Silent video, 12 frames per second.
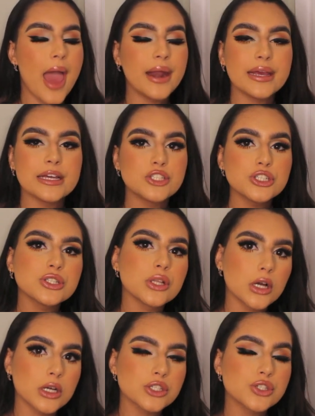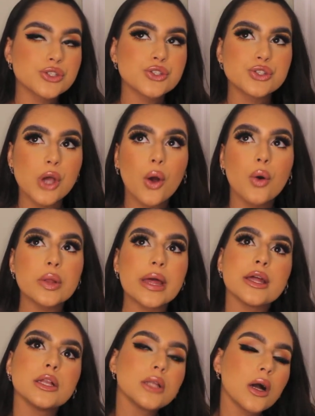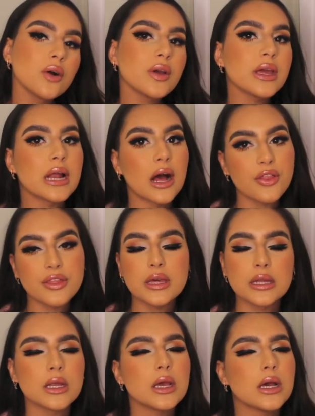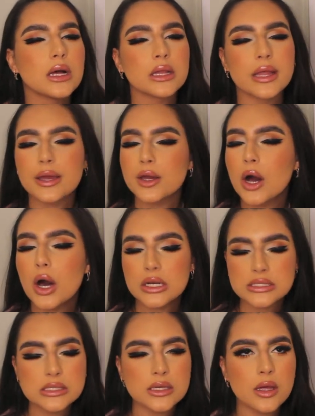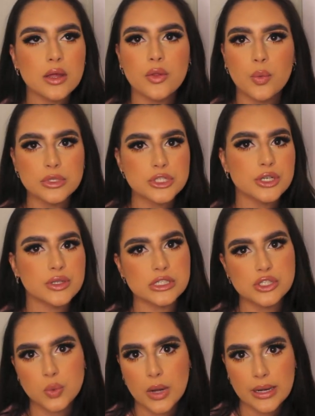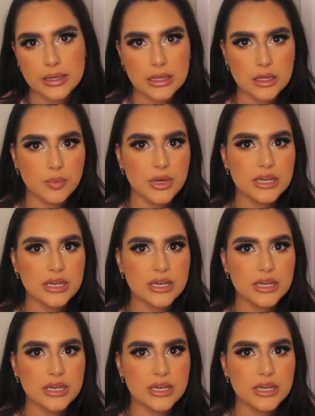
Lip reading: and it just looks so like glowy and healthy, and like honestly in the winter this is what I need